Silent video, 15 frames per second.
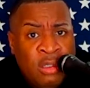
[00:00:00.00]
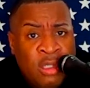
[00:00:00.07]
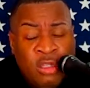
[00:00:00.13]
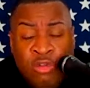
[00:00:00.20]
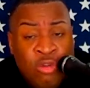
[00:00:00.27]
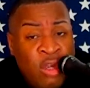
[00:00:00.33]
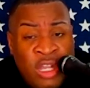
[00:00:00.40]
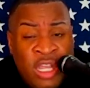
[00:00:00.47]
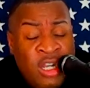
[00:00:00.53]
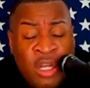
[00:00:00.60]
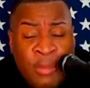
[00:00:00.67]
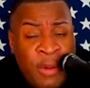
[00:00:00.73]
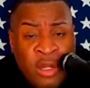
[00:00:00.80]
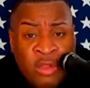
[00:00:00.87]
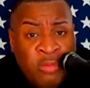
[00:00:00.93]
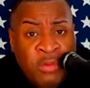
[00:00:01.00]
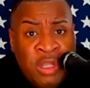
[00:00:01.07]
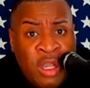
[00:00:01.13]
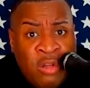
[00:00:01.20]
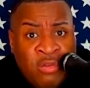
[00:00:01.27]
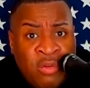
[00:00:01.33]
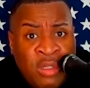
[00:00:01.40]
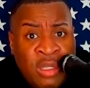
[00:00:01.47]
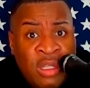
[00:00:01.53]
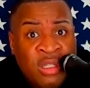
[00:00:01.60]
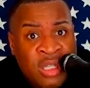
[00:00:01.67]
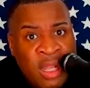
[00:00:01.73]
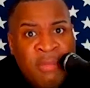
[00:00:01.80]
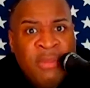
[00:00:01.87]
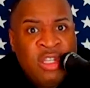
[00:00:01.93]
And you're hitting up on a 300,
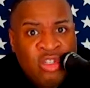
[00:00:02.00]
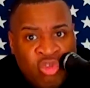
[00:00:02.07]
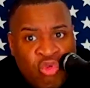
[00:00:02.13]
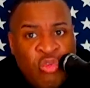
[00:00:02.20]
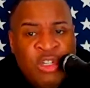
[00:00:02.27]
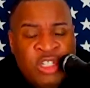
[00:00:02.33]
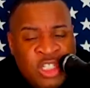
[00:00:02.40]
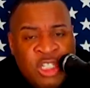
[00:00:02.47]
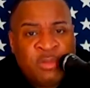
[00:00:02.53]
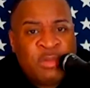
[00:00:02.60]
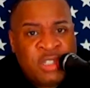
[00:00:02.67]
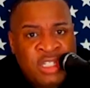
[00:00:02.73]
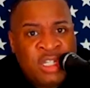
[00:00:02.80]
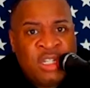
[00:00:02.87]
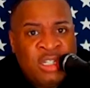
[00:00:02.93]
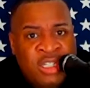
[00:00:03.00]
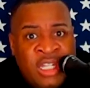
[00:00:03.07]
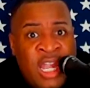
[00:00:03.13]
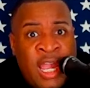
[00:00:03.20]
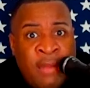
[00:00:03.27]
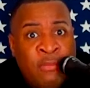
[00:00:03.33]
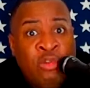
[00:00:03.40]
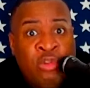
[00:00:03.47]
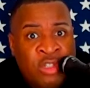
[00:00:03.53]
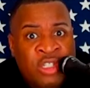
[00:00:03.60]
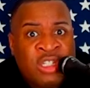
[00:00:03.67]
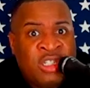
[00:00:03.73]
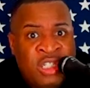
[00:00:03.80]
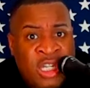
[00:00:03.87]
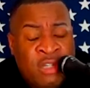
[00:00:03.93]
that means 26% of the time you're
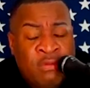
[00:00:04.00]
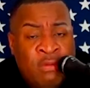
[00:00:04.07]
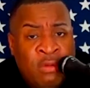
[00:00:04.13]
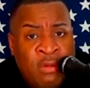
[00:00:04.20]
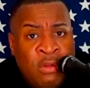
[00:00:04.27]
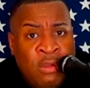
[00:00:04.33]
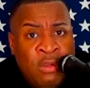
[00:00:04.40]
successful.